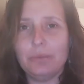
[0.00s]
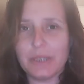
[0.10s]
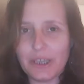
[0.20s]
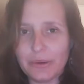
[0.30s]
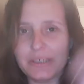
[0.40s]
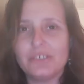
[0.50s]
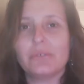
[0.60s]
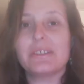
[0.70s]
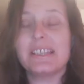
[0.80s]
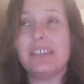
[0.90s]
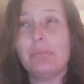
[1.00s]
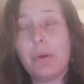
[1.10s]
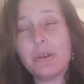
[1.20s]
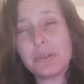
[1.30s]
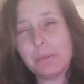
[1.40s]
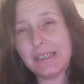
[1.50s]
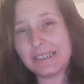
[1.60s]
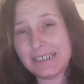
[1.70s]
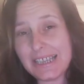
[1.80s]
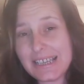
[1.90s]
we're going to receive possibly
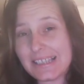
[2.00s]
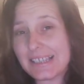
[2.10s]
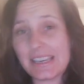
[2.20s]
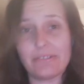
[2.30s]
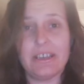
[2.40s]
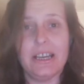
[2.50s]
unnecessary